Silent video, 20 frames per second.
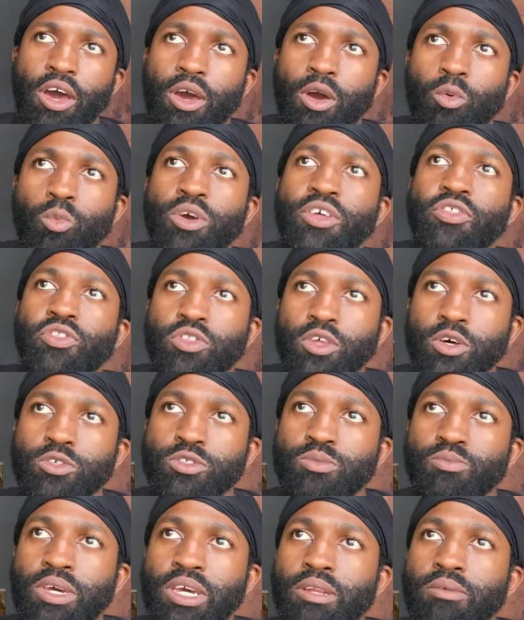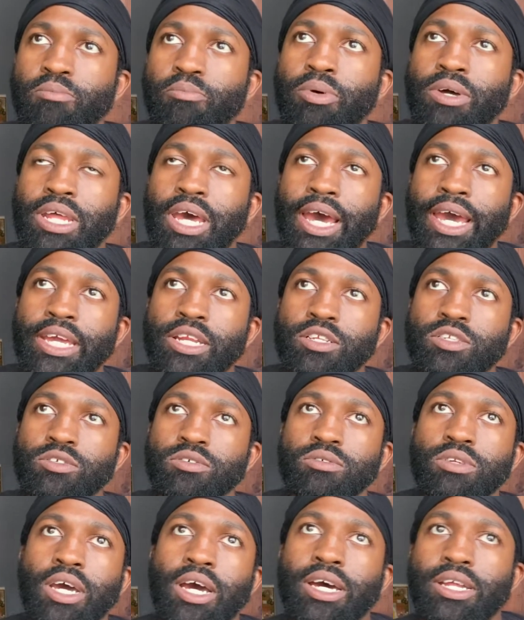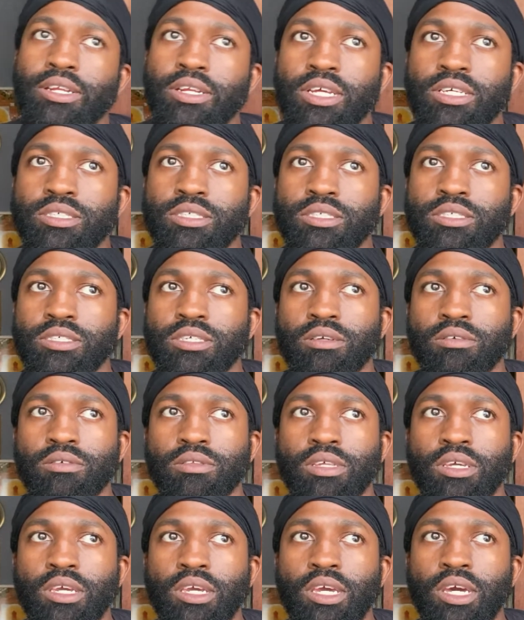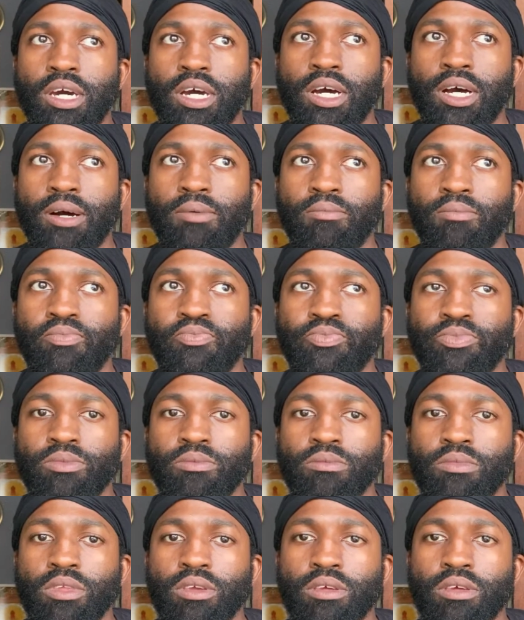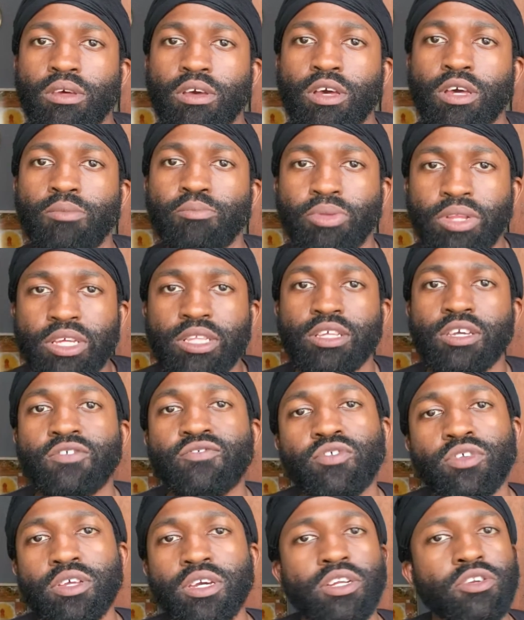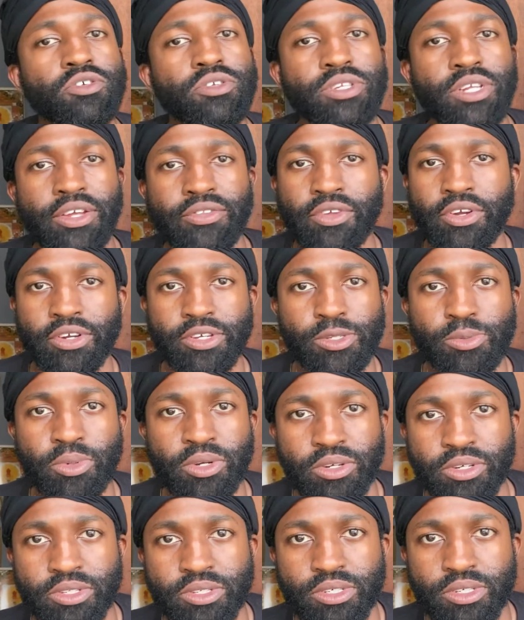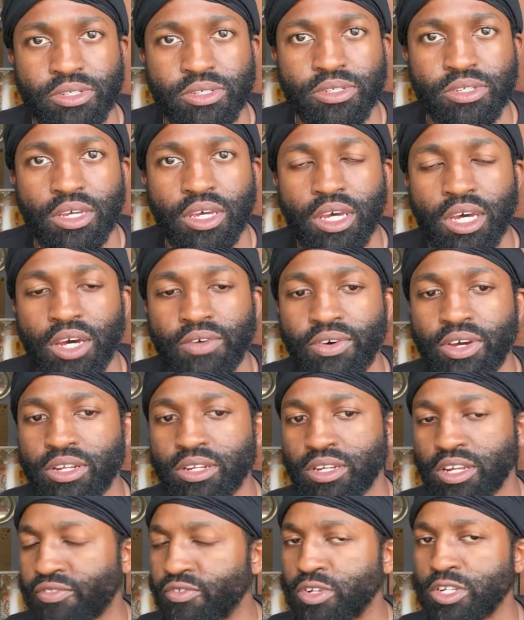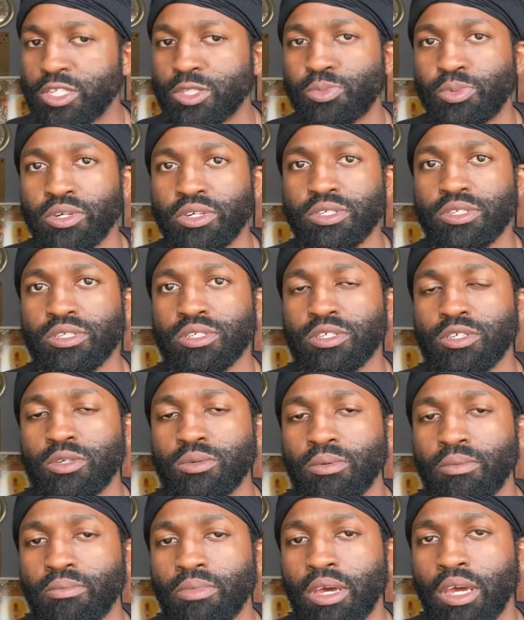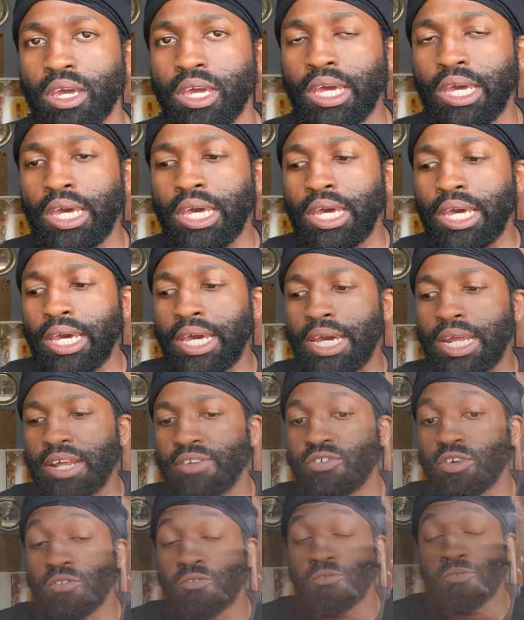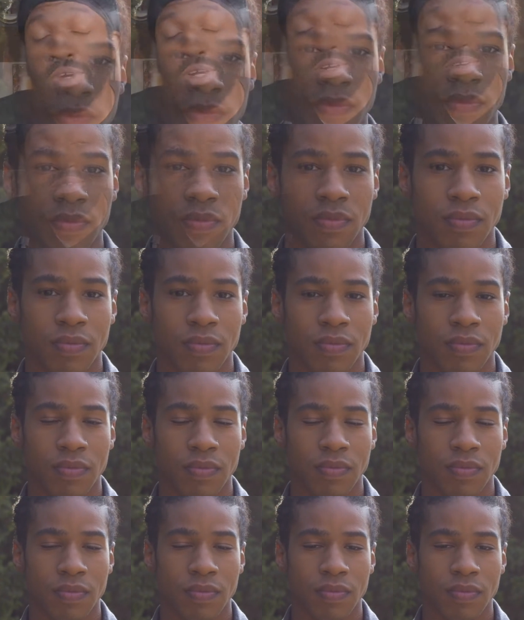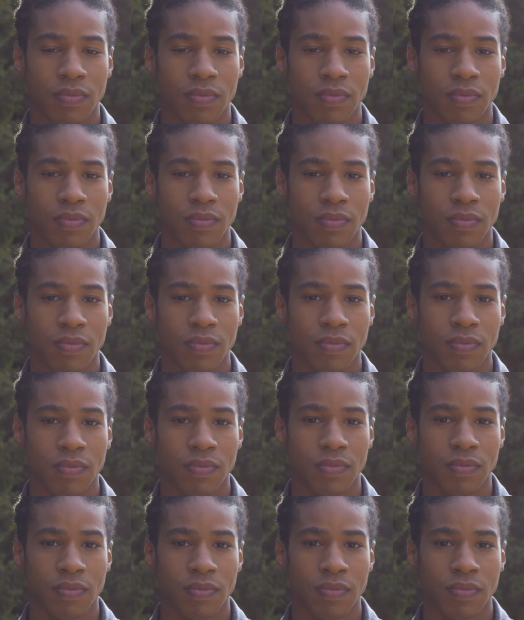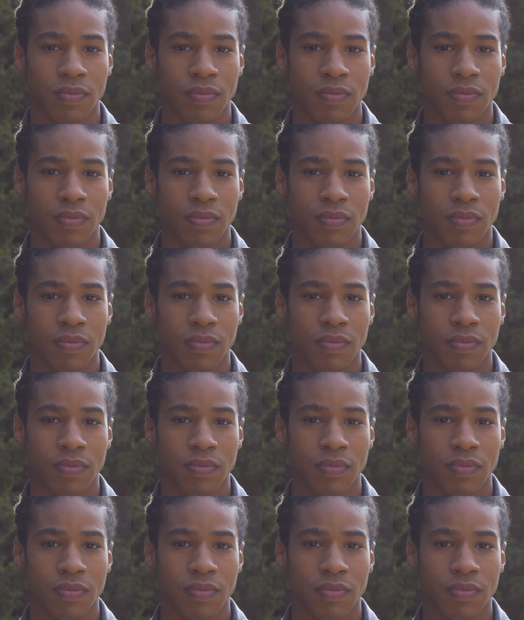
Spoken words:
with those men, but I do not necessarily completely and fully understand their experiences. I've had a different experience as a human being, and I feel very fortunate to have had that. So with that